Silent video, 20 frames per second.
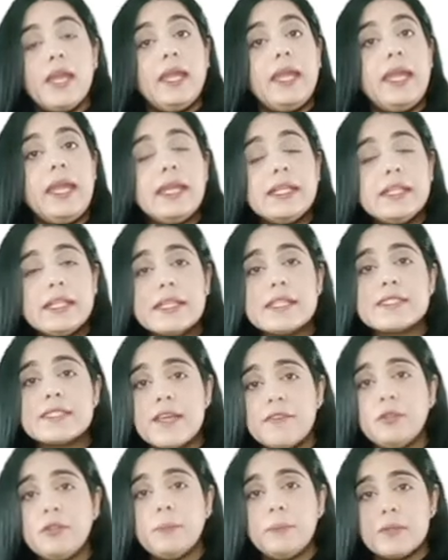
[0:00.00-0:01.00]

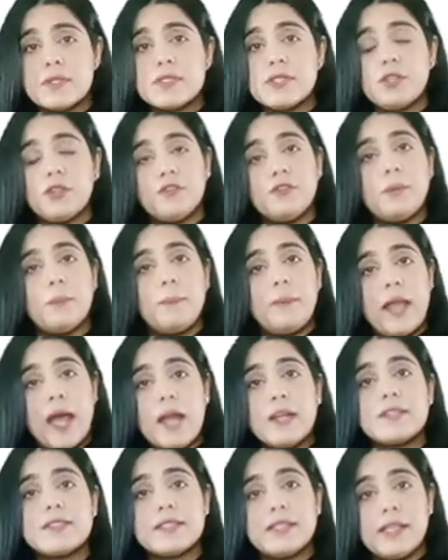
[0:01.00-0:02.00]
87% of the
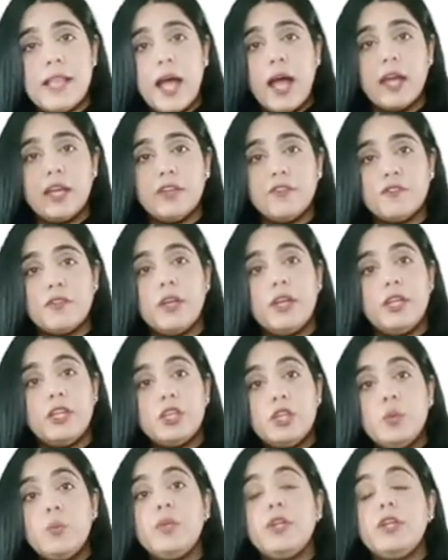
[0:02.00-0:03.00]
plant's life,
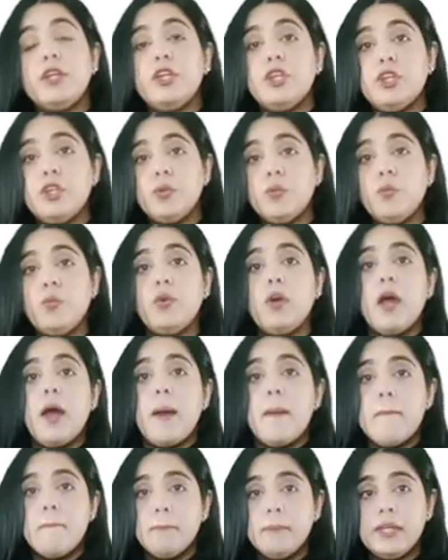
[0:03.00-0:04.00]
including you,
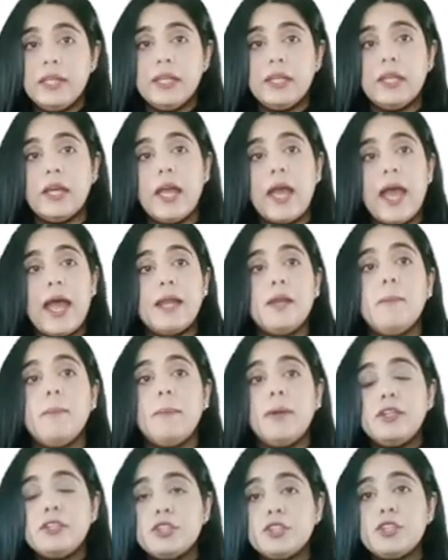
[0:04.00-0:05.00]
me, and a
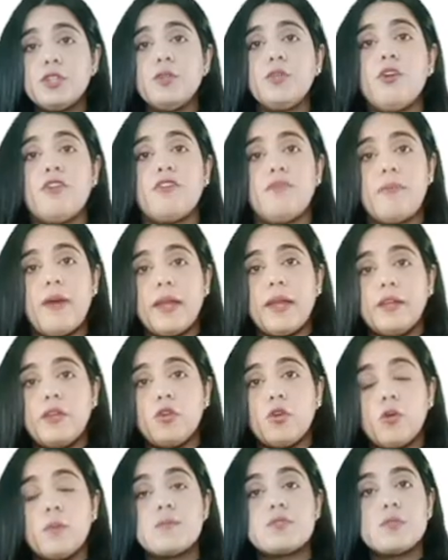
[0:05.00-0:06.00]
multitude of
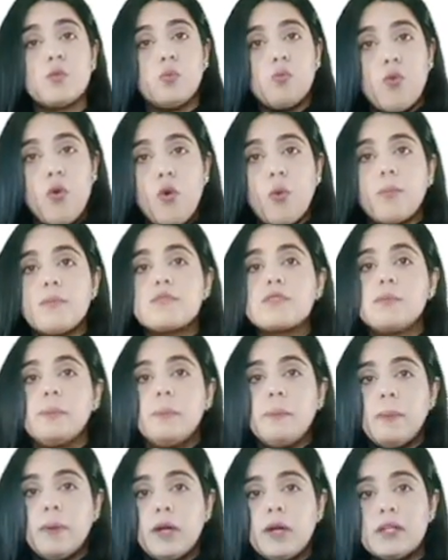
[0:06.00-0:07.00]
microbes, worms,
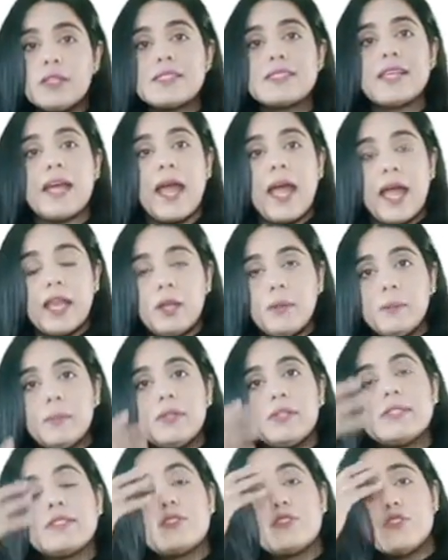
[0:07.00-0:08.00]
birds,
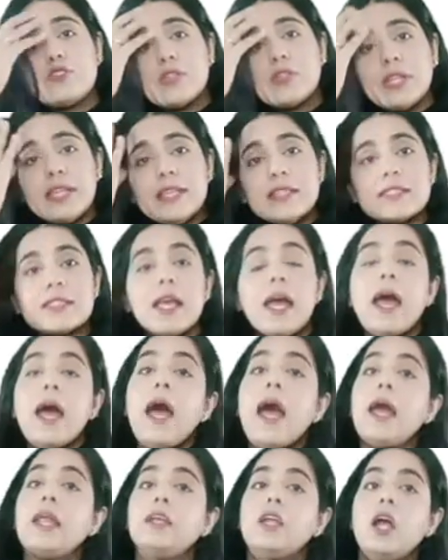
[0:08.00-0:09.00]
animals, trees,
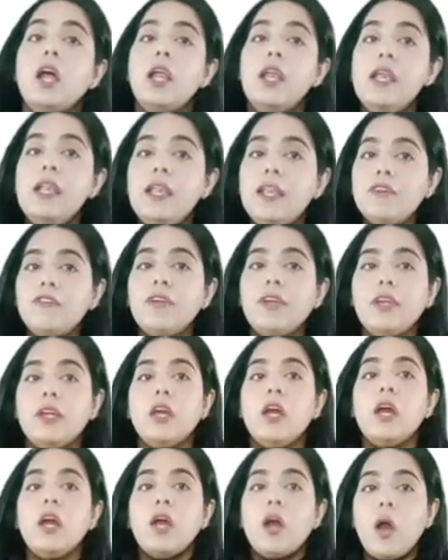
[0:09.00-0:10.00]
and
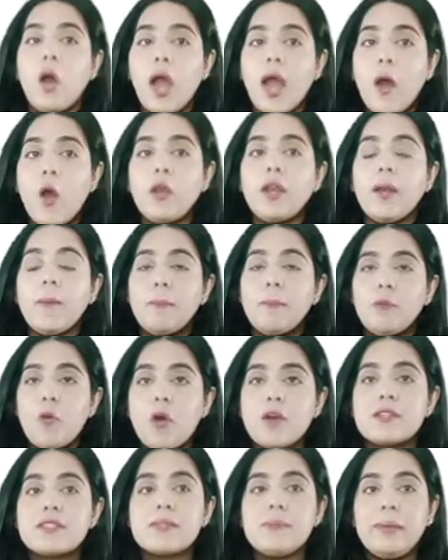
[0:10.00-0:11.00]
living on
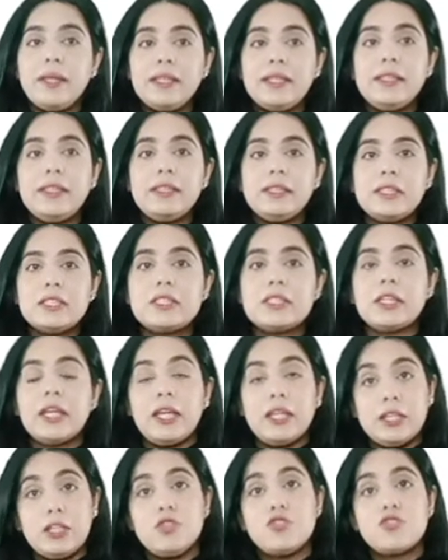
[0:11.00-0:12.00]
approximately
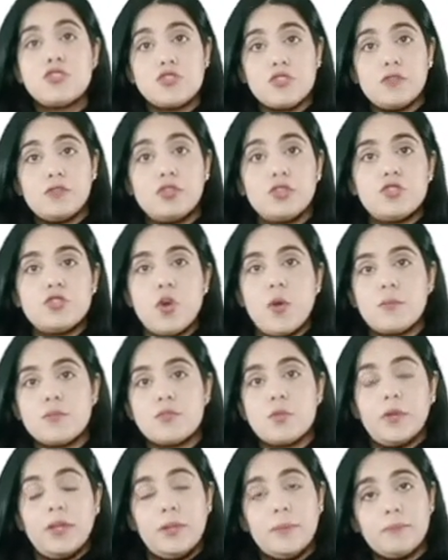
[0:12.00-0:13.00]
39 inches of the
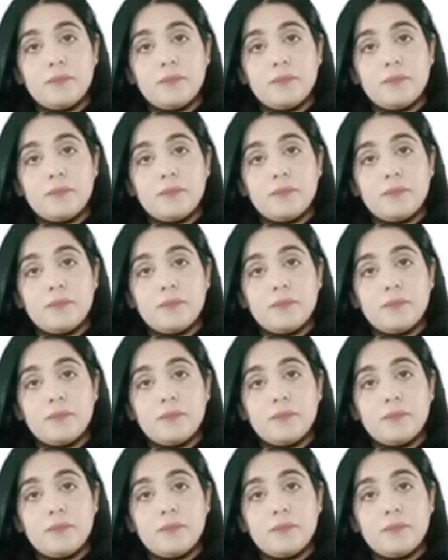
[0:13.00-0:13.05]
topsoil.